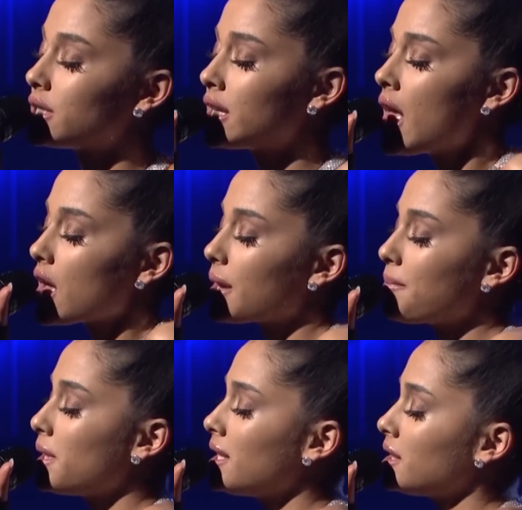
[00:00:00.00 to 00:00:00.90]
Not only
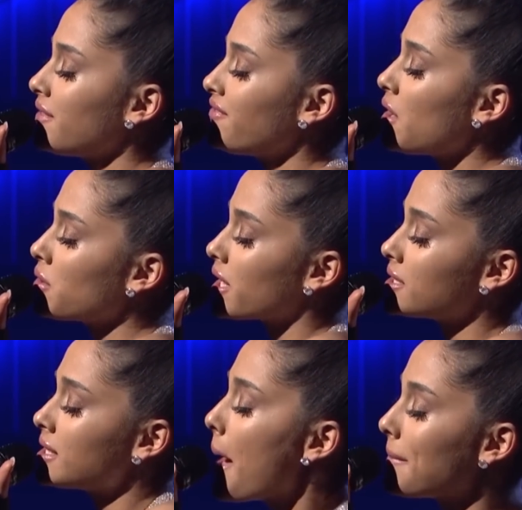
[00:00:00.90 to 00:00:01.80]
is her team worried
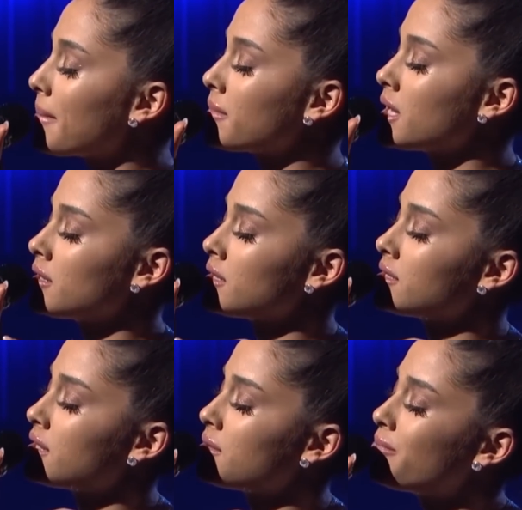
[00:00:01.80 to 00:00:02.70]
about safety and
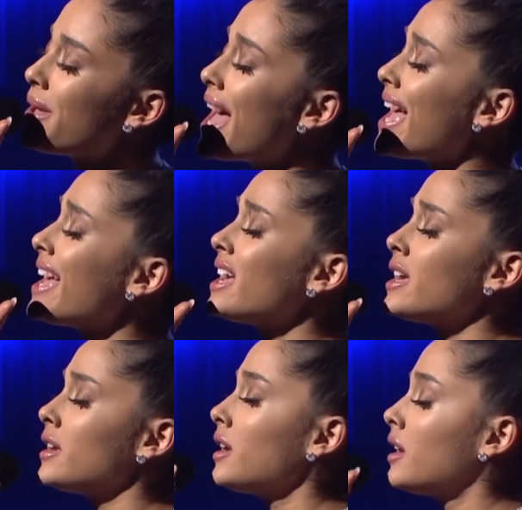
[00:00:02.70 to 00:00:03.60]
security at her
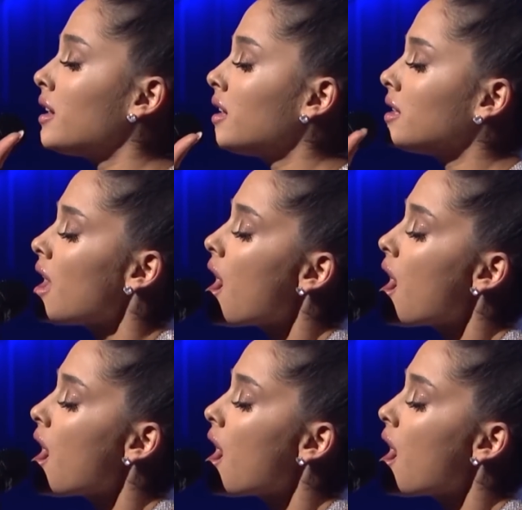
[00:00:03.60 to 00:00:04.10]
shows, but we